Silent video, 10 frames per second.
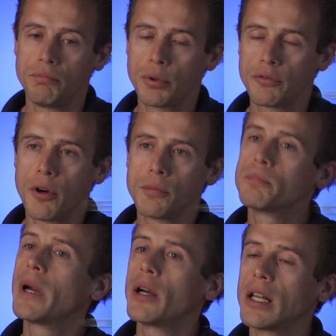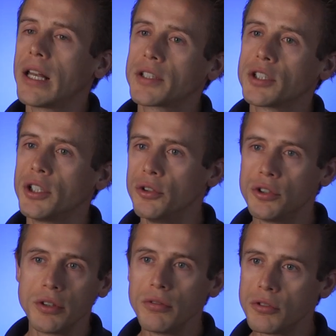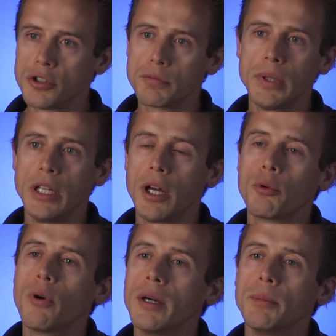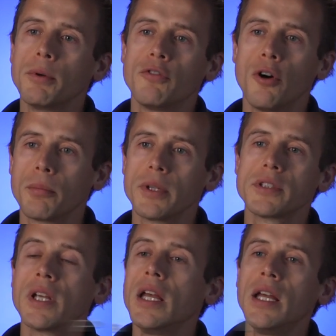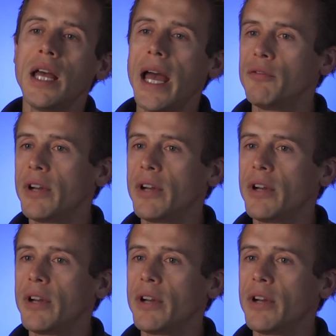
performs parallel execution to speed up query performance, and